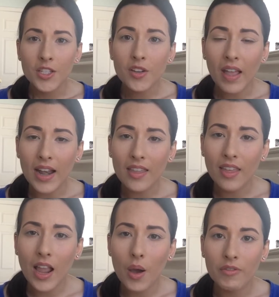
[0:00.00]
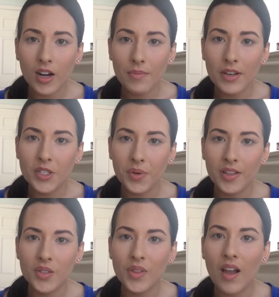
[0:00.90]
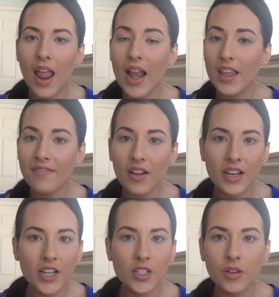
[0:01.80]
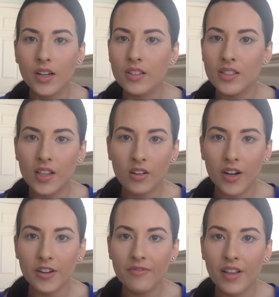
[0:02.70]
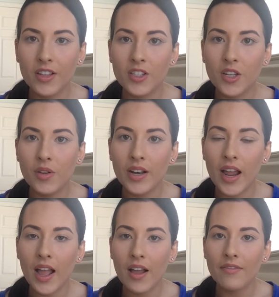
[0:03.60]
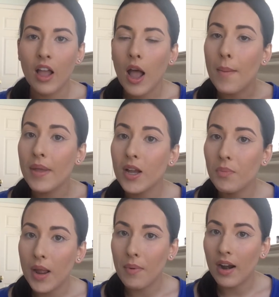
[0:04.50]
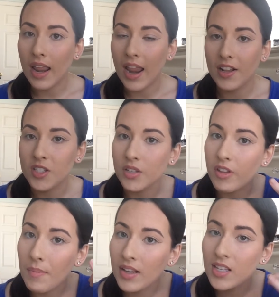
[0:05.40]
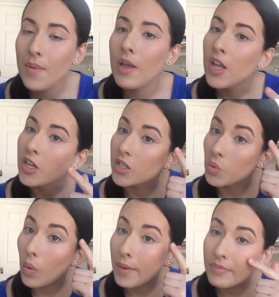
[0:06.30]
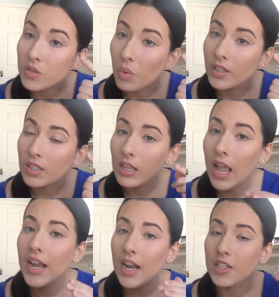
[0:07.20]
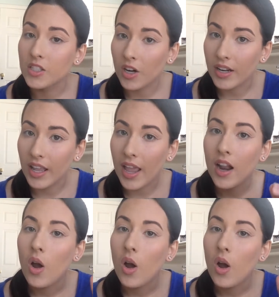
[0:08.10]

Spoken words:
So if anything, I would recommend doing this without any foundation or concealer on your face so you can have a makeup wipe on hand. So if you mess up, you just wipe this one little line and start again.